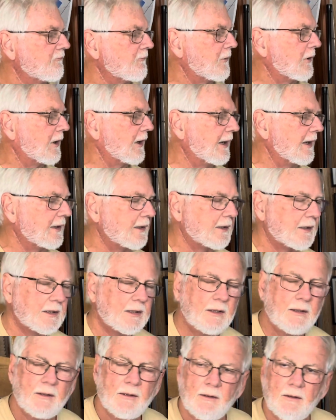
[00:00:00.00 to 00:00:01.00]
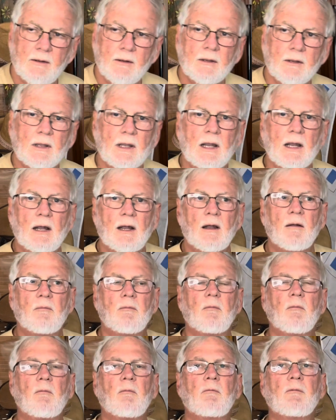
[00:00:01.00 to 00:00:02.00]
All right. Uh,
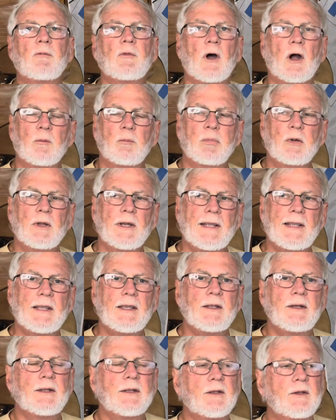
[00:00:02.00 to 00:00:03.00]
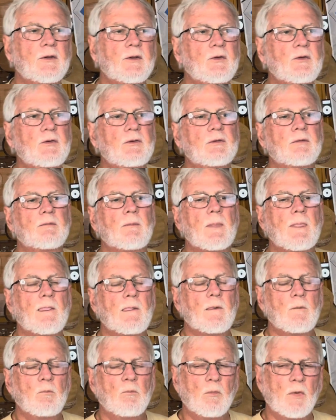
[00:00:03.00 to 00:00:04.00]
our plan is
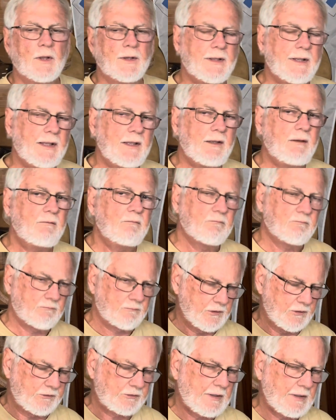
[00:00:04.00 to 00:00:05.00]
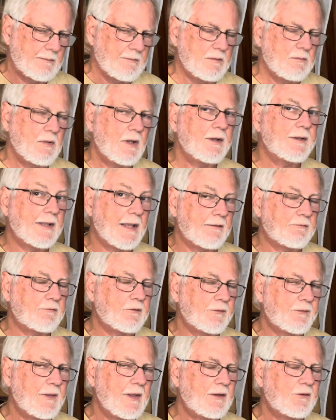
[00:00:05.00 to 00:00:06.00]
Monday, this coming Monday
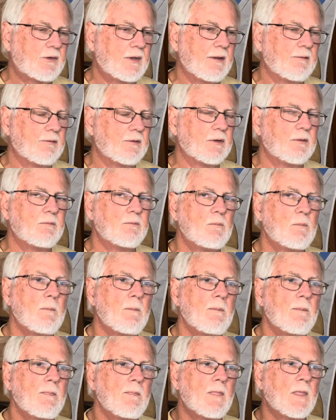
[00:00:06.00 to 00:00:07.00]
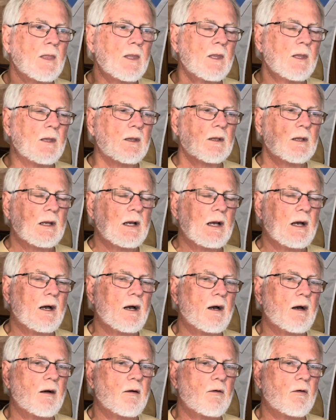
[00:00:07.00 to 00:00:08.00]
after Thanksgiving,
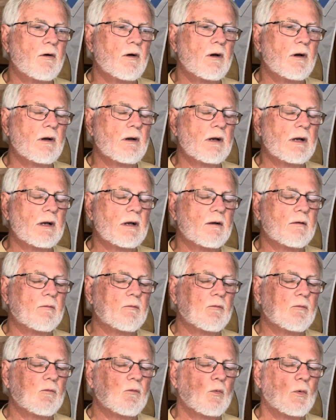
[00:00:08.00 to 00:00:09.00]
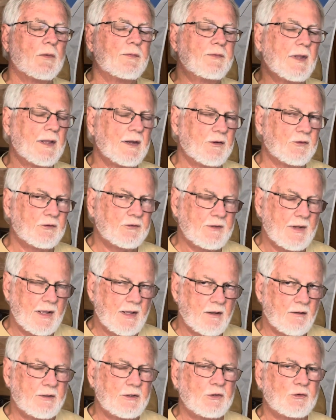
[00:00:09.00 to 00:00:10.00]
uh, uh, with Dennis
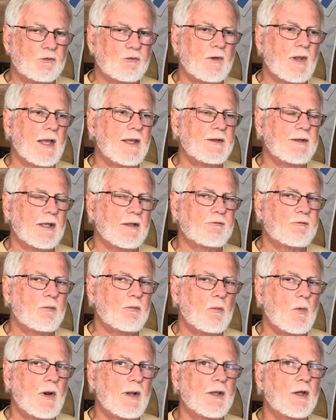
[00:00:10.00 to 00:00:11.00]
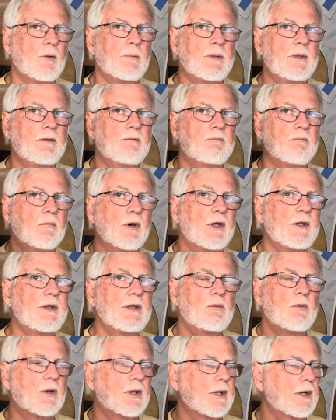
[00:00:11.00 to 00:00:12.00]
down. He's flying down from Wyoming.
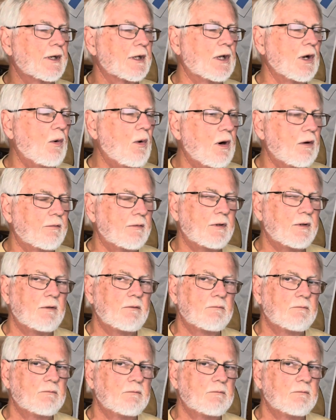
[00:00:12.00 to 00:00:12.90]
Monday, we're going to go over.